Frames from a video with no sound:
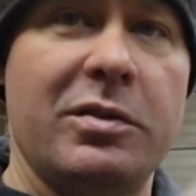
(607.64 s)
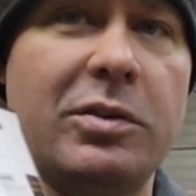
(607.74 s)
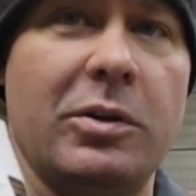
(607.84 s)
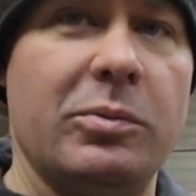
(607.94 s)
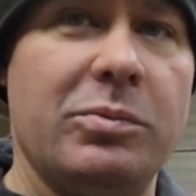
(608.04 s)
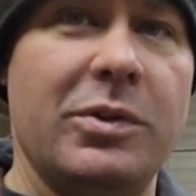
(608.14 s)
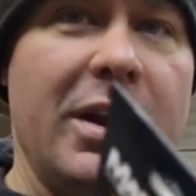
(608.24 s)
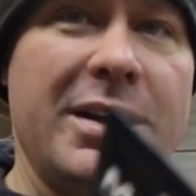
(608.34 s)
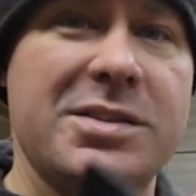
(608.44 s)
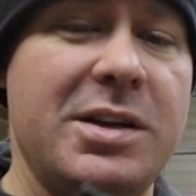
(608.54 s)
So the
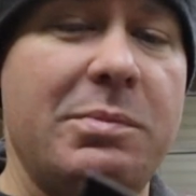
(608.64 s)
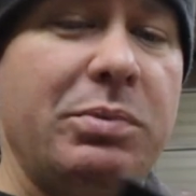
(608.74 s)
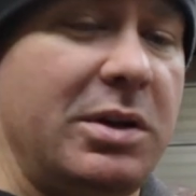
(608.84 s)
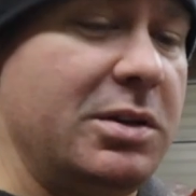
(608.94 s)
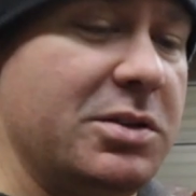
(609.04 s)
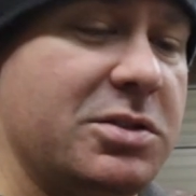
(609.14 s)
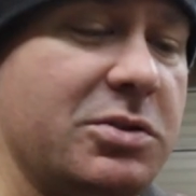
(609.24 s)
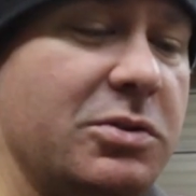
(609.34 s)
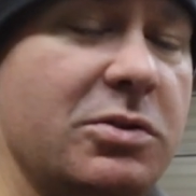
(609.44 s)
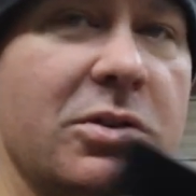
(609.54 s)
next step is to